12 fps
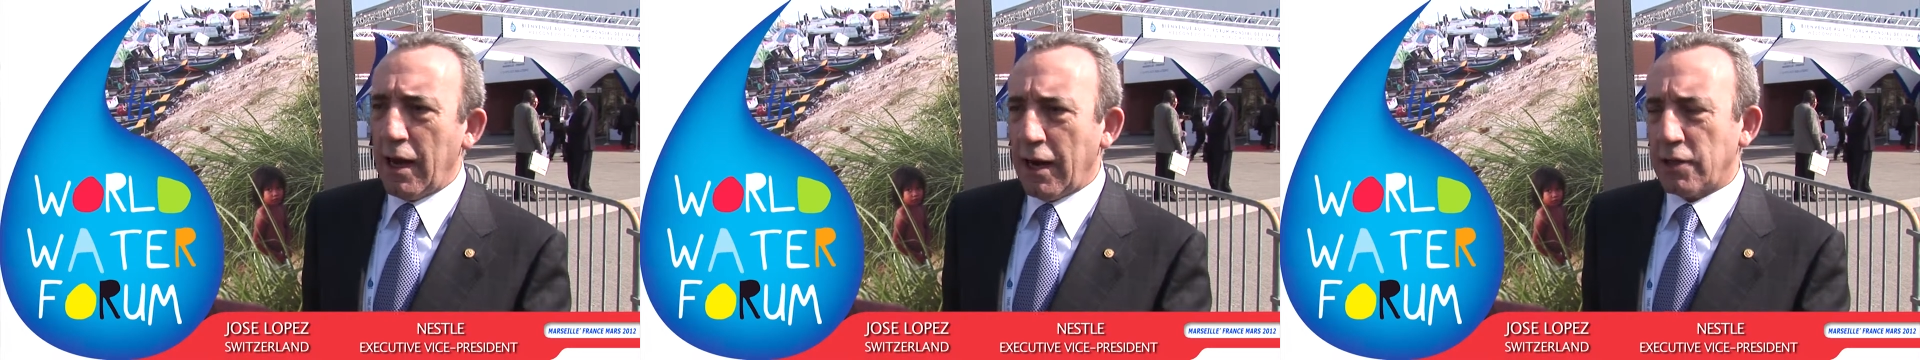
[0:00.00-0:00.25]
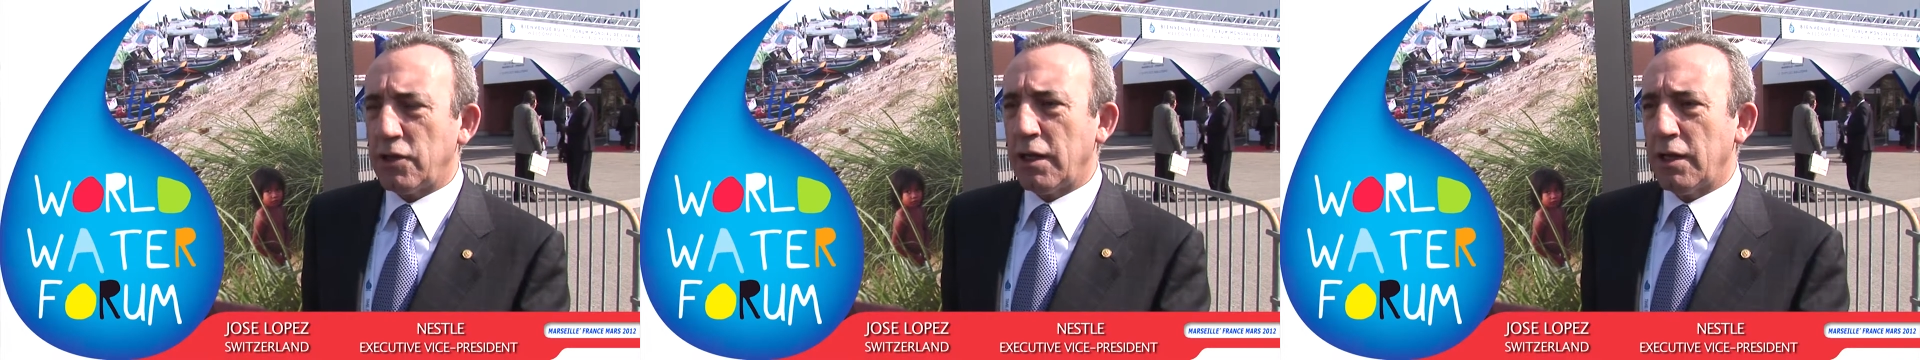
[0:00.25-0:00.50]

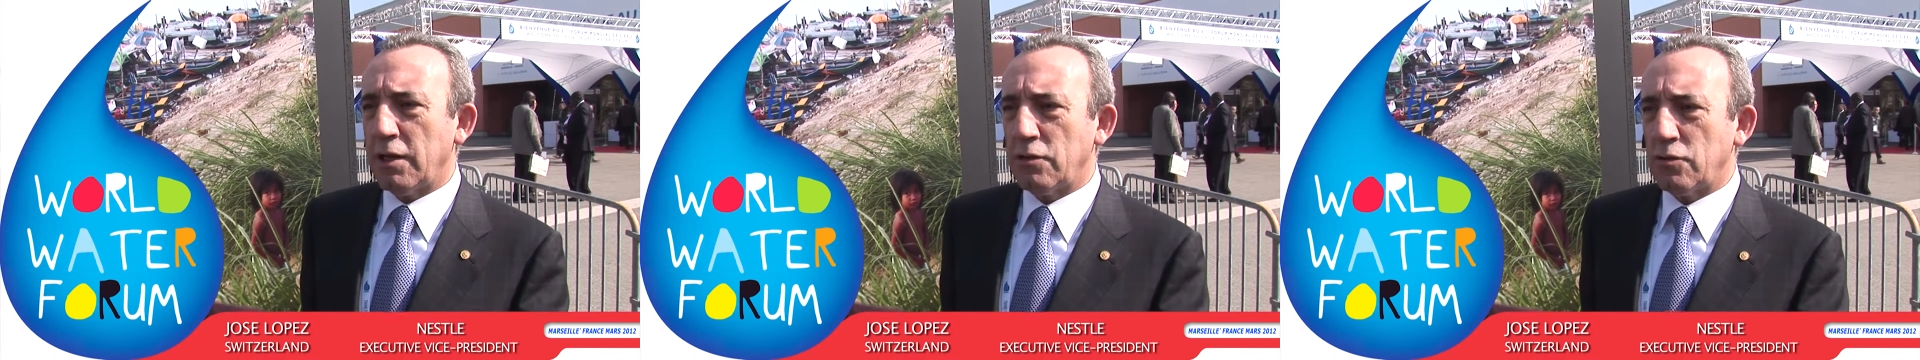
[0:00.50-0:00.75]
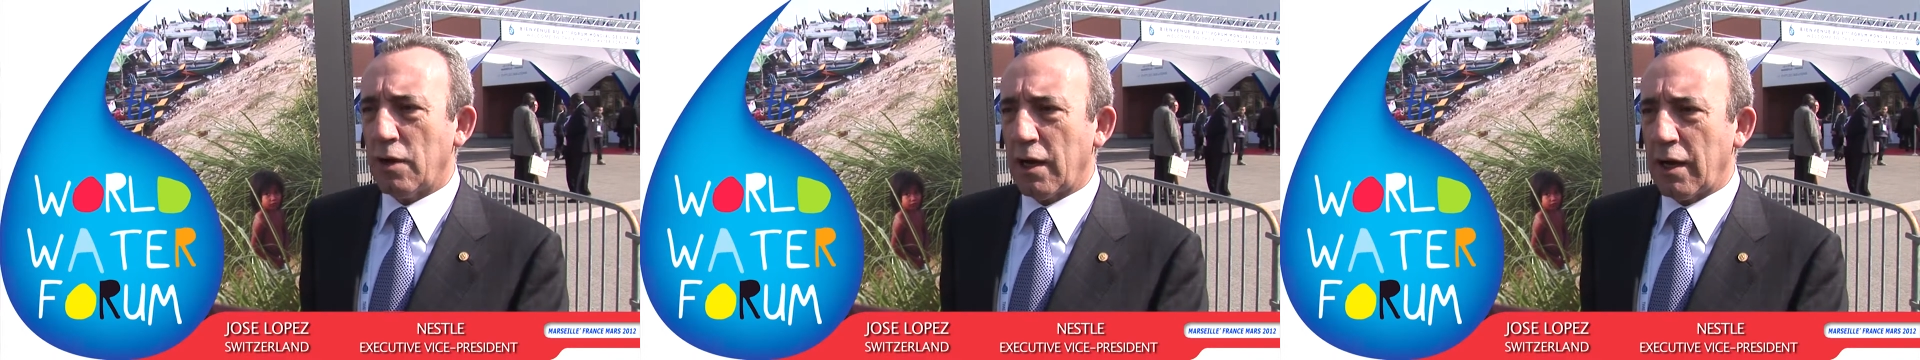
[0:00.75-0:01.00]
are taking
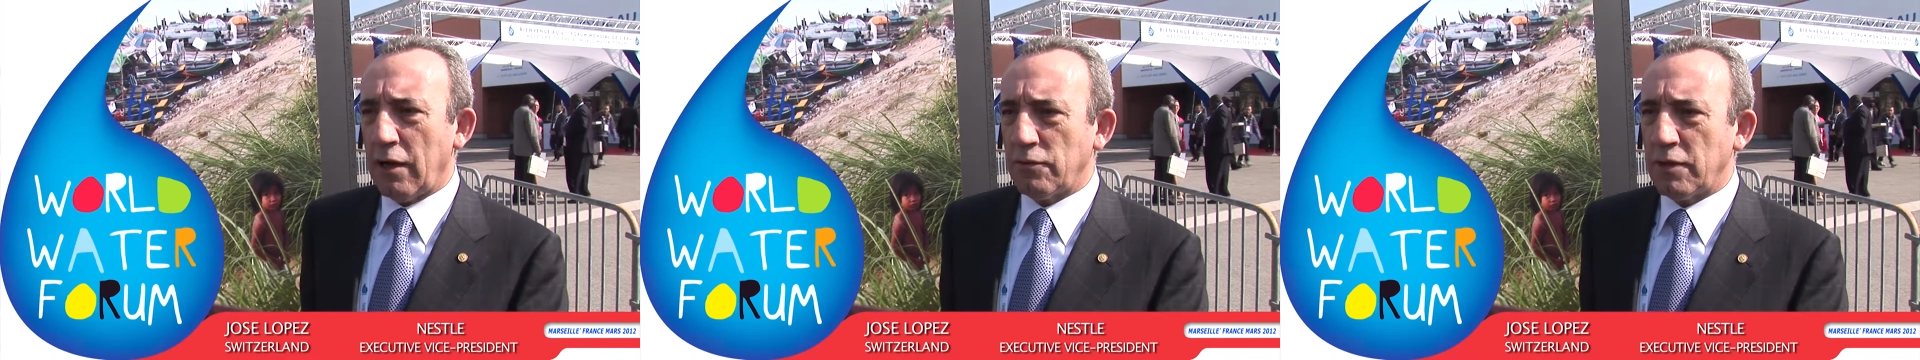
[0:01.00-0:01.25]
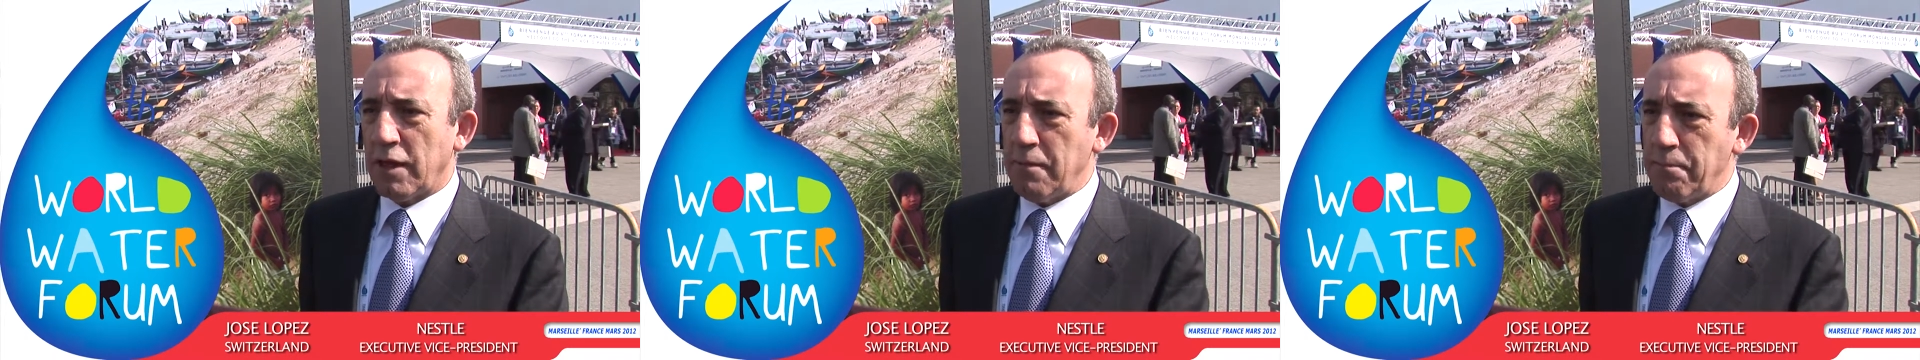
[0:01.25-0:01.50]
into
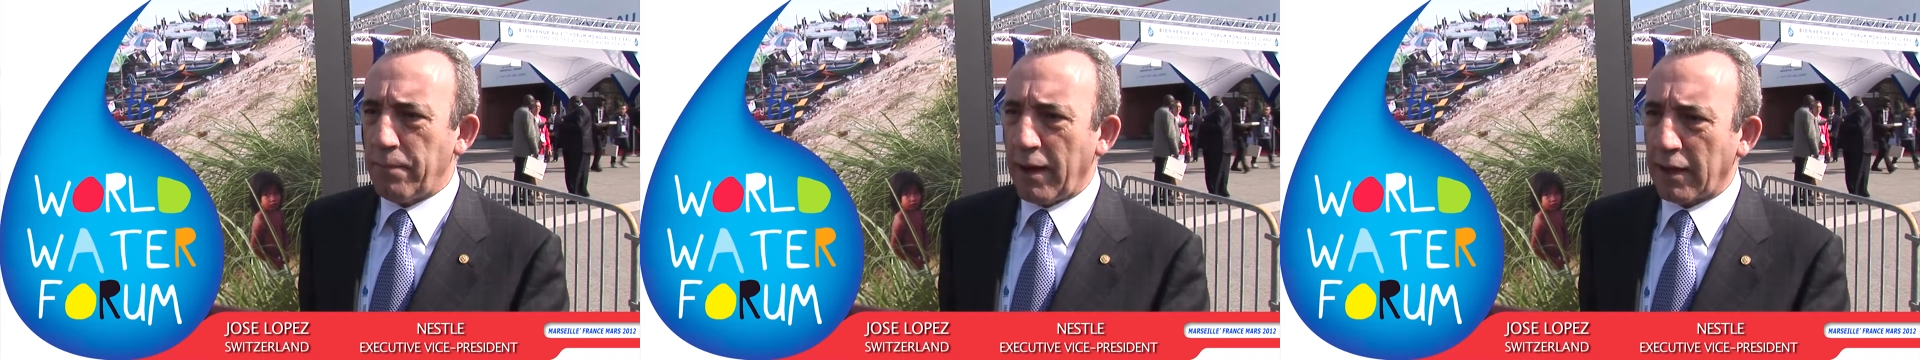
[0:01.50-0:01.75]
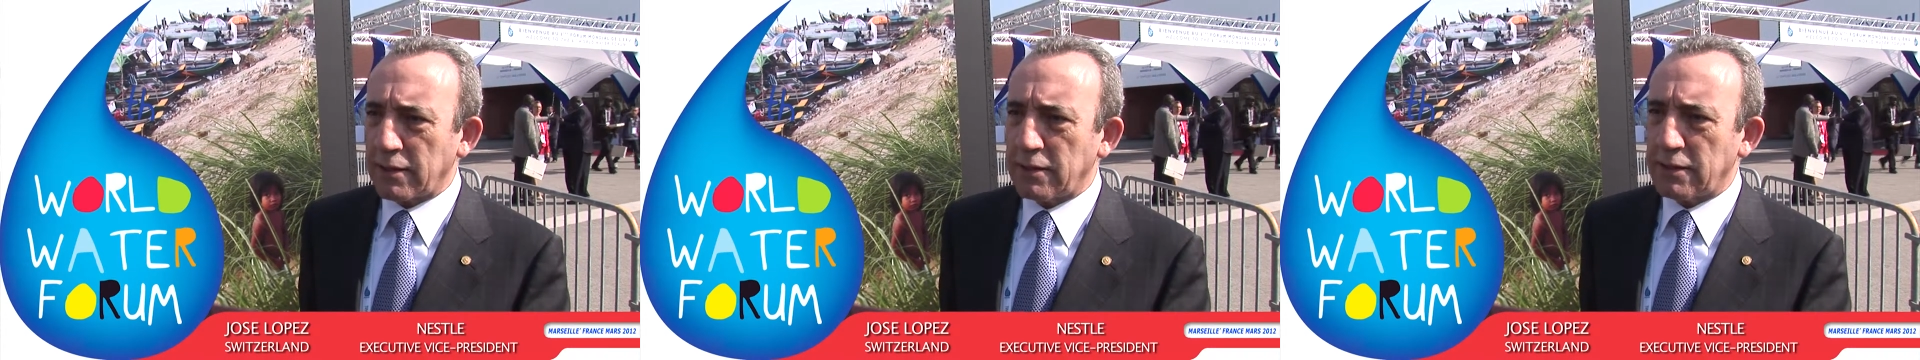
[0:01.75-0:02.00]
account the
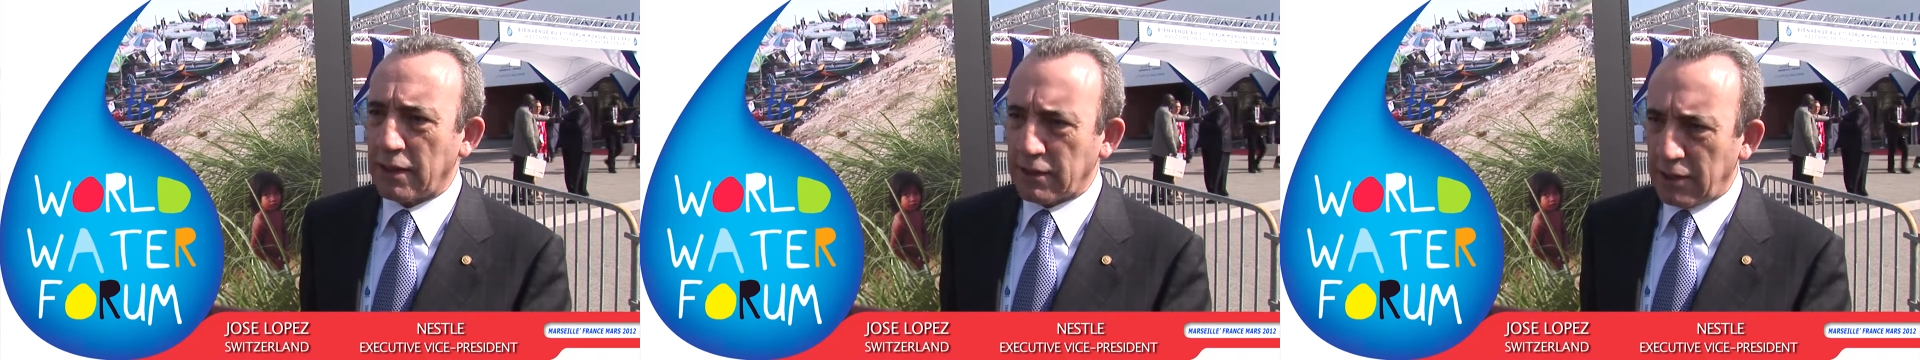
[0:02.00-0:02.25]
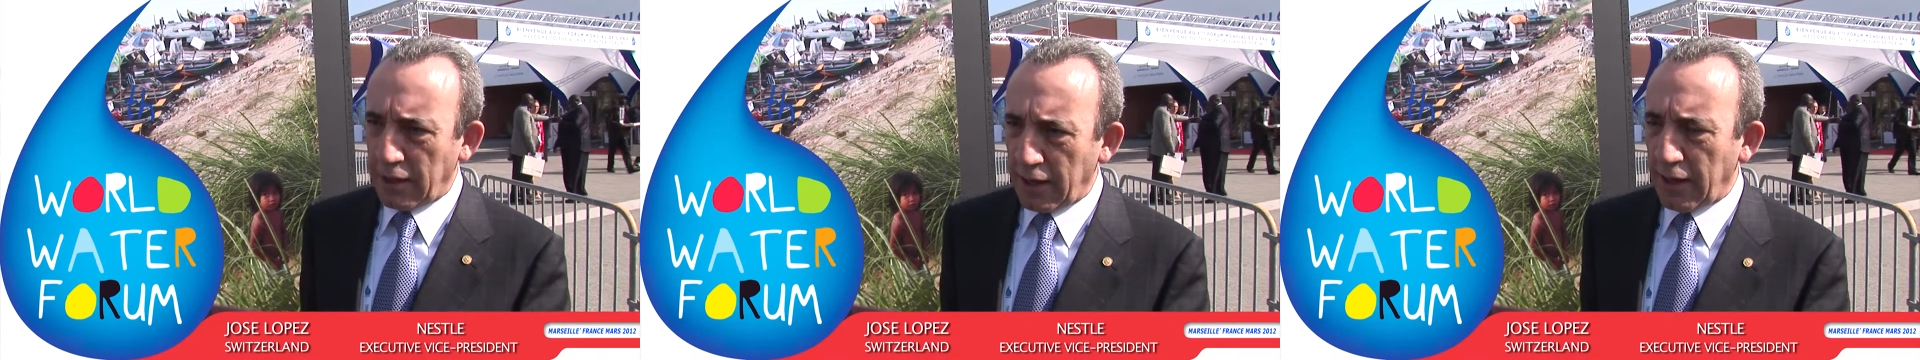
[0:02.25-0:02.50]
impact that
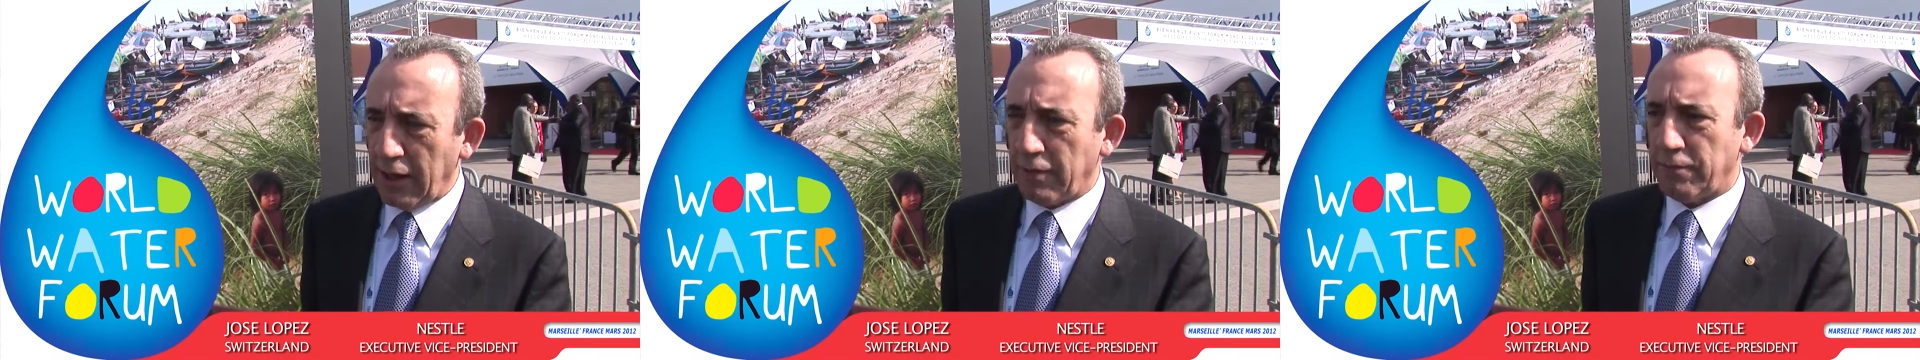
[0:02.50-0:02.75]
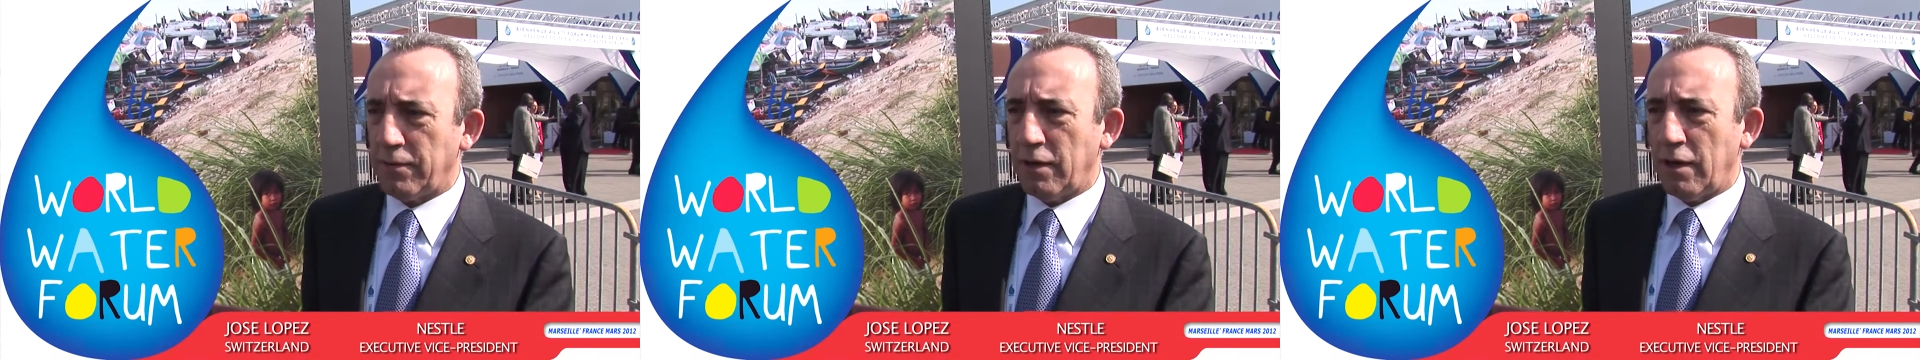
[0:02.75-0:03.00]
they have